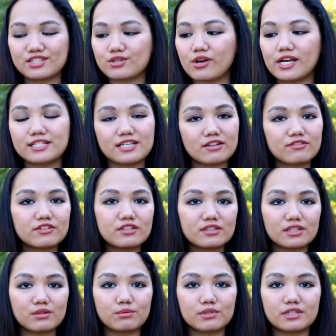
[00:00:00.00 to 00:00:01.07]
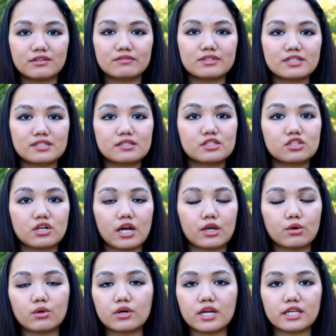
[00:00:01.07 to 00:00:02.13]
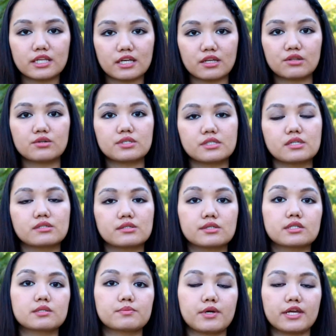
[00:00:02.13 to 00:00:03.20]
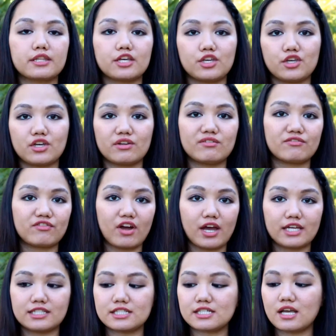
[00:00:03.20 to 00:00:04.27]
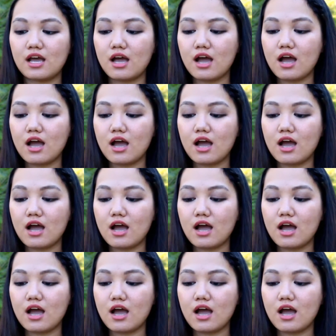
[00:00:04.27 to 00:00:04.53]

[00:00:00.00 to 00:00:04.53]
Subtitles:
So I definitely would give this a try, or any other sea salt spray that you can find.